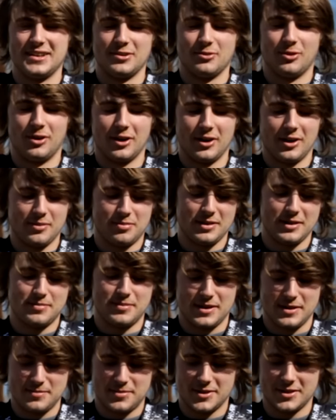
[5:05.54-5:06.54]
Why do I play
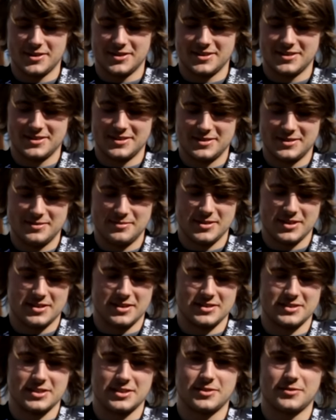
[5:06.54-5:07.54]
paintball?
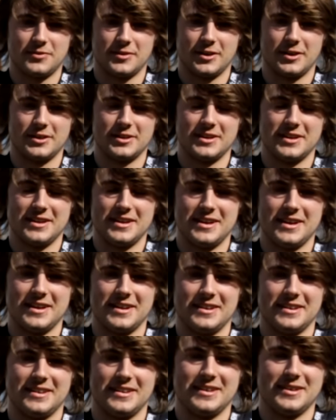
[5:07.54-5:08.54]
Because it's fun and